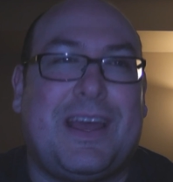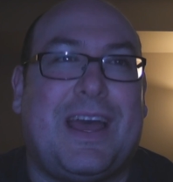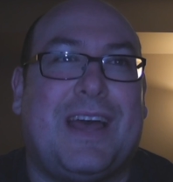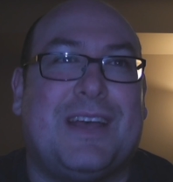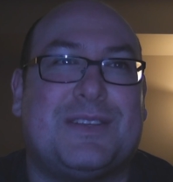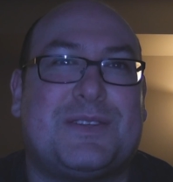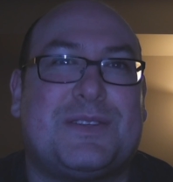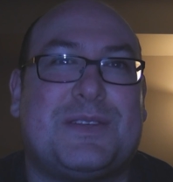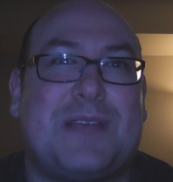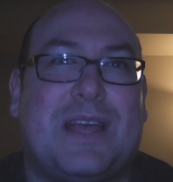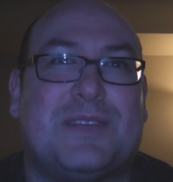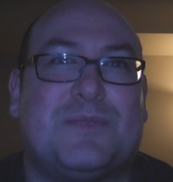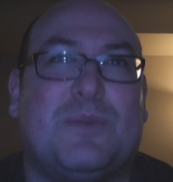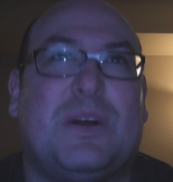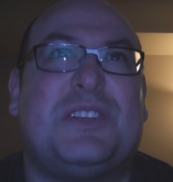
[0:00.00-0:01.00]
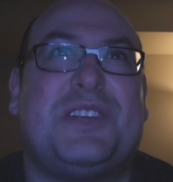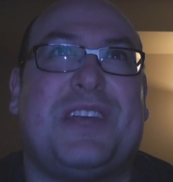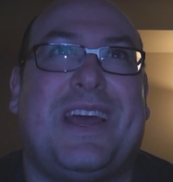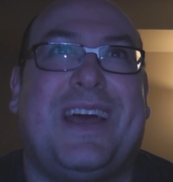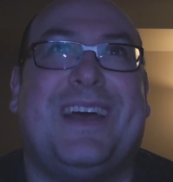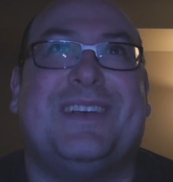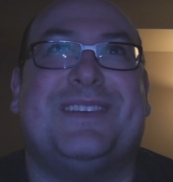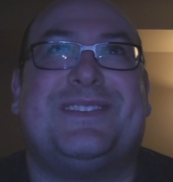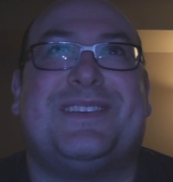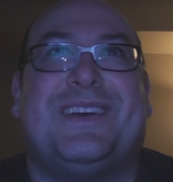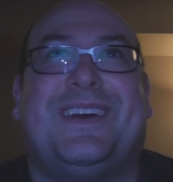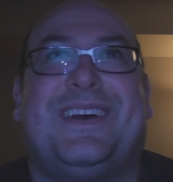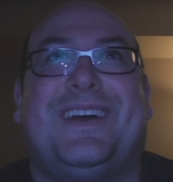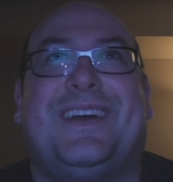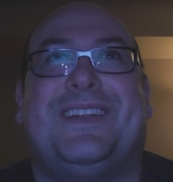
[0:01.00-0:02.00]
as as much as
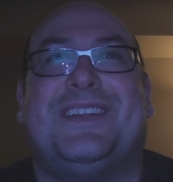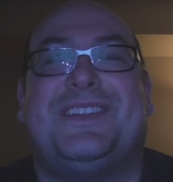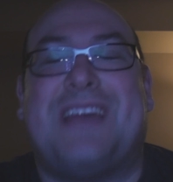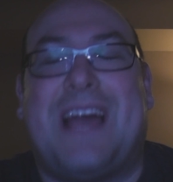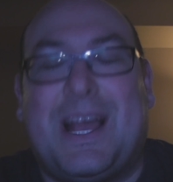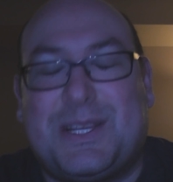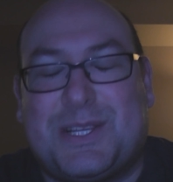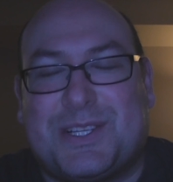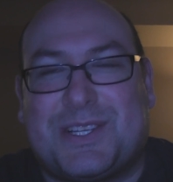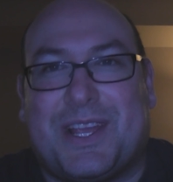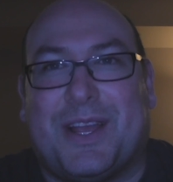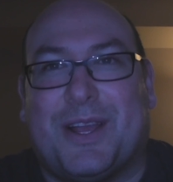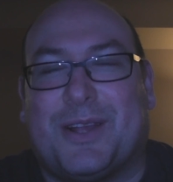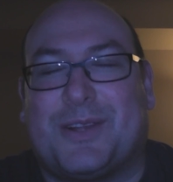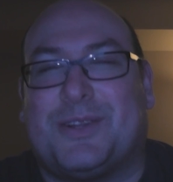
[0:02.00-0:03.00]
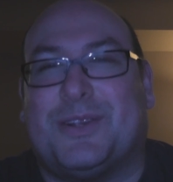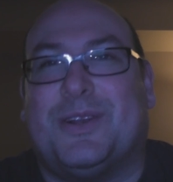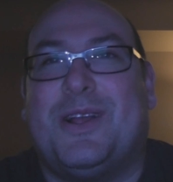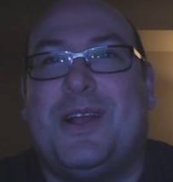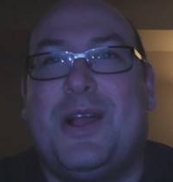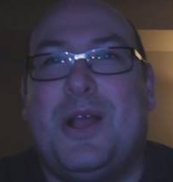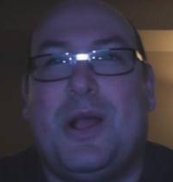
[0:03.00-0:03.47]
uh, Natasha's character,